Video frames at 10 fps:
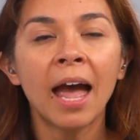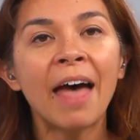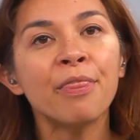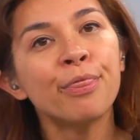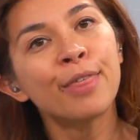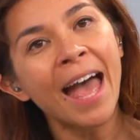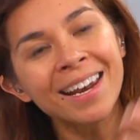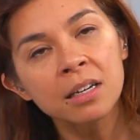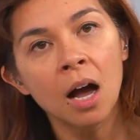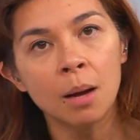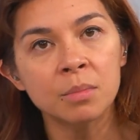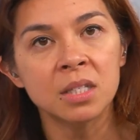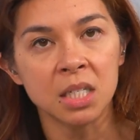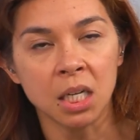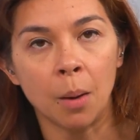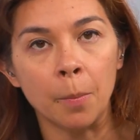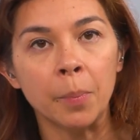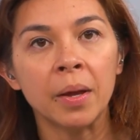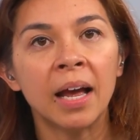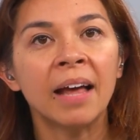And then comes the
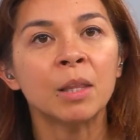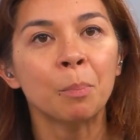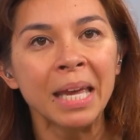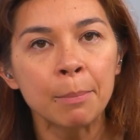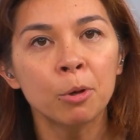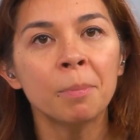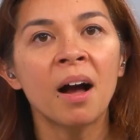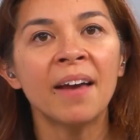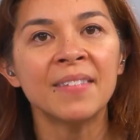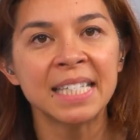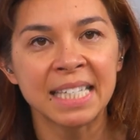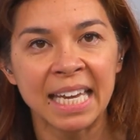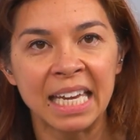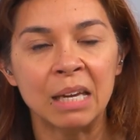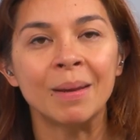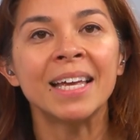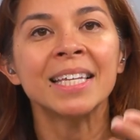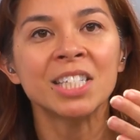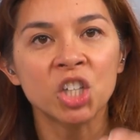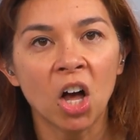dump. the people behind the scheme
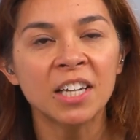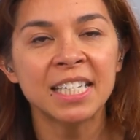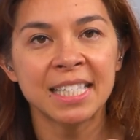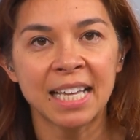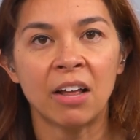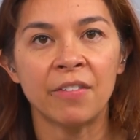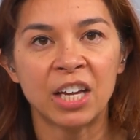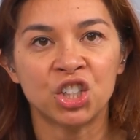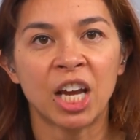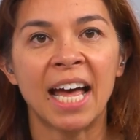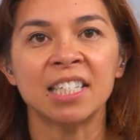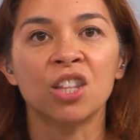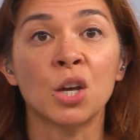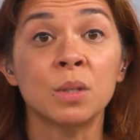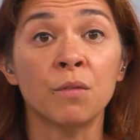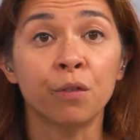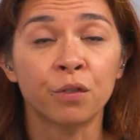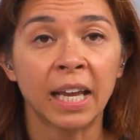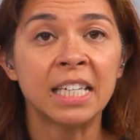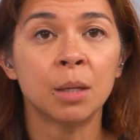start to sell their shares at those
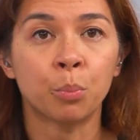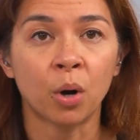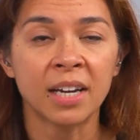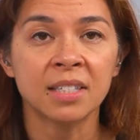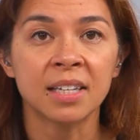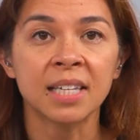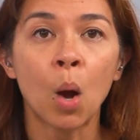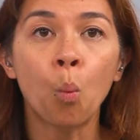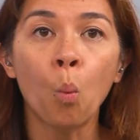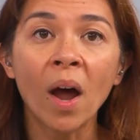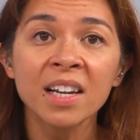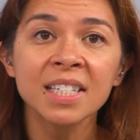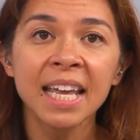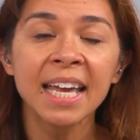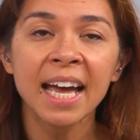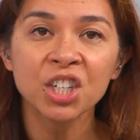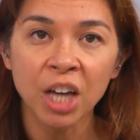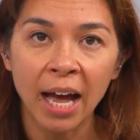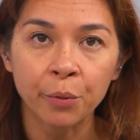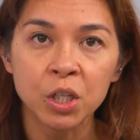inflated prices. And once they cash
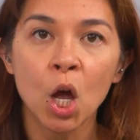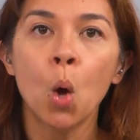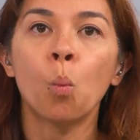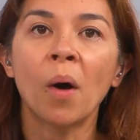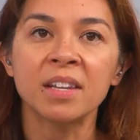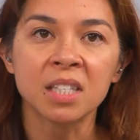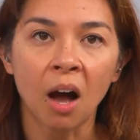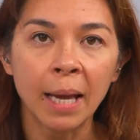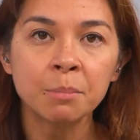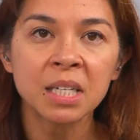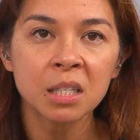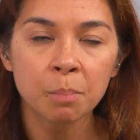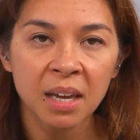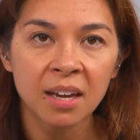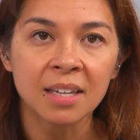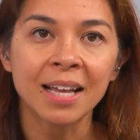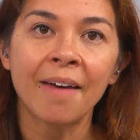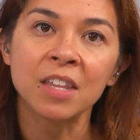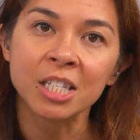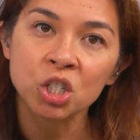out, once the hype disappears
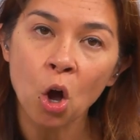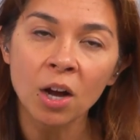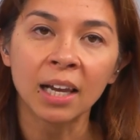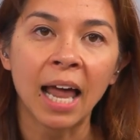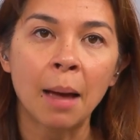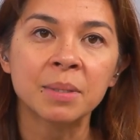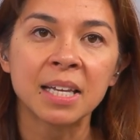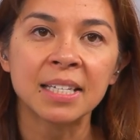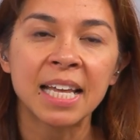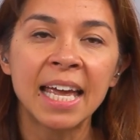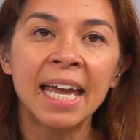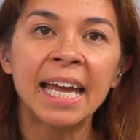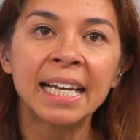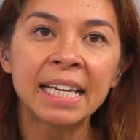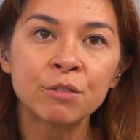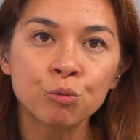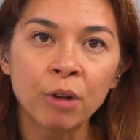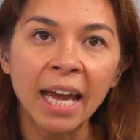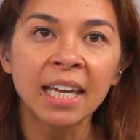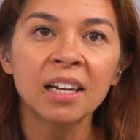and the stock collapses, it leaves
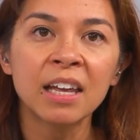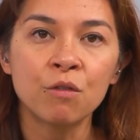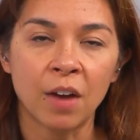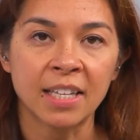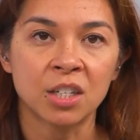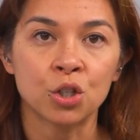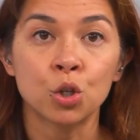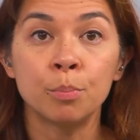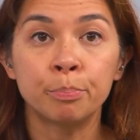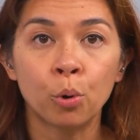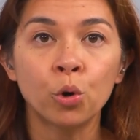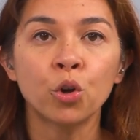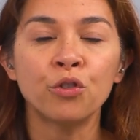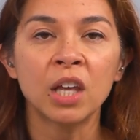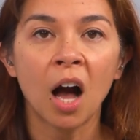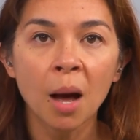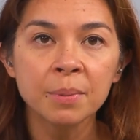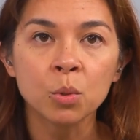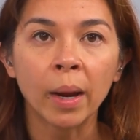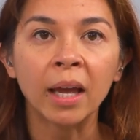regular investors who bought on the
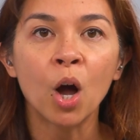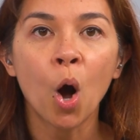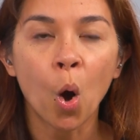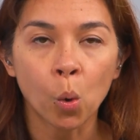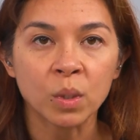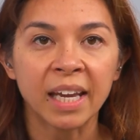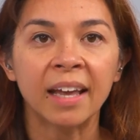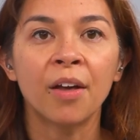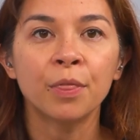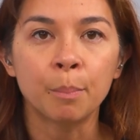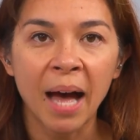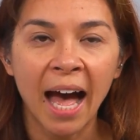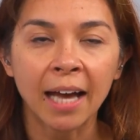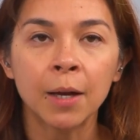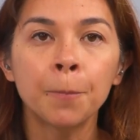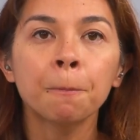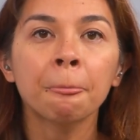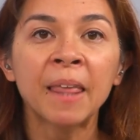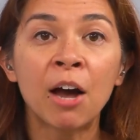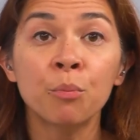upswing holding the bag.
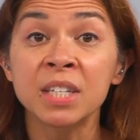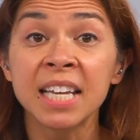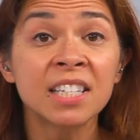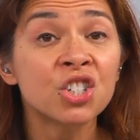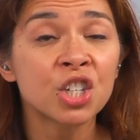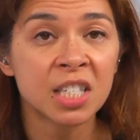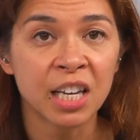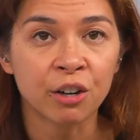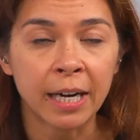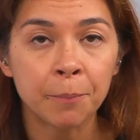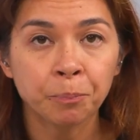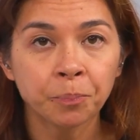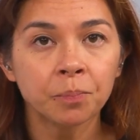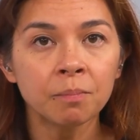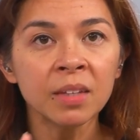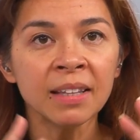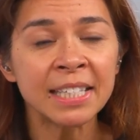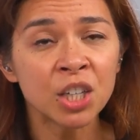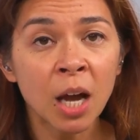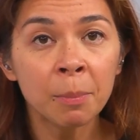Now, this isn't just theory.
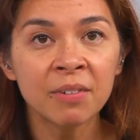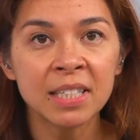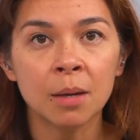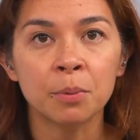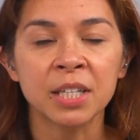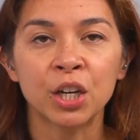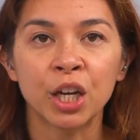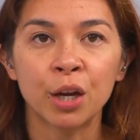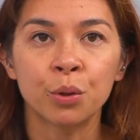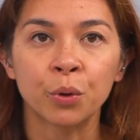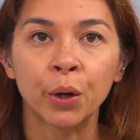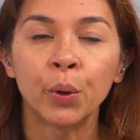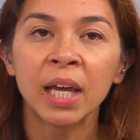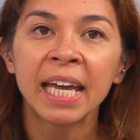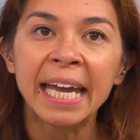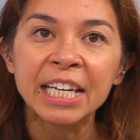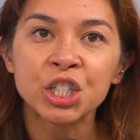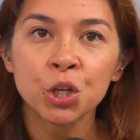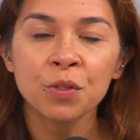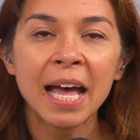There's a couple of examples I'm going to go through. In
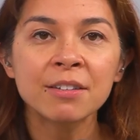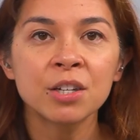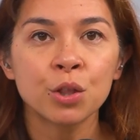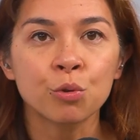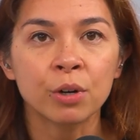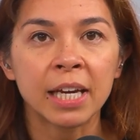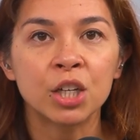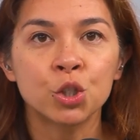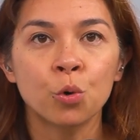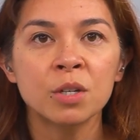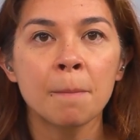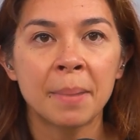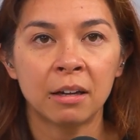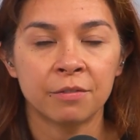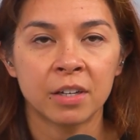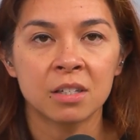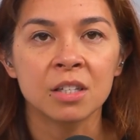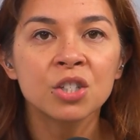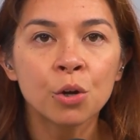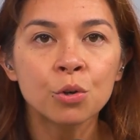2003, Jordan Belfort,
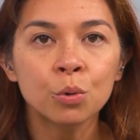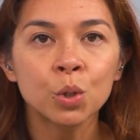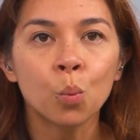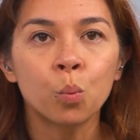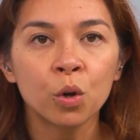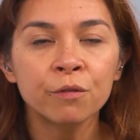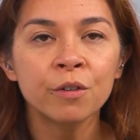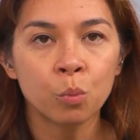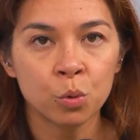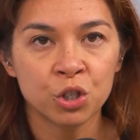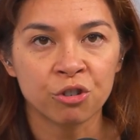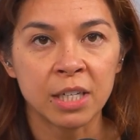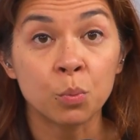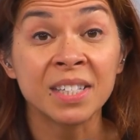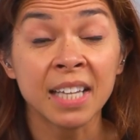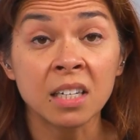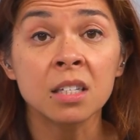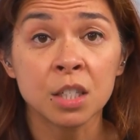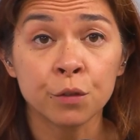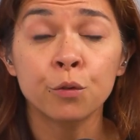the so-called Wolf of Wall Street, was
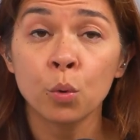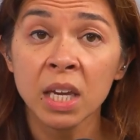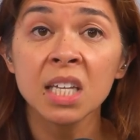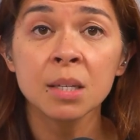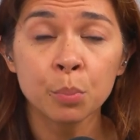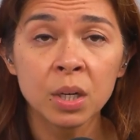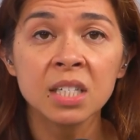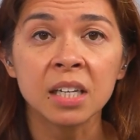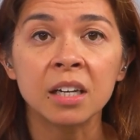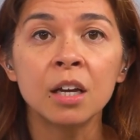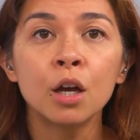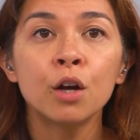sentenced to 4 years in prison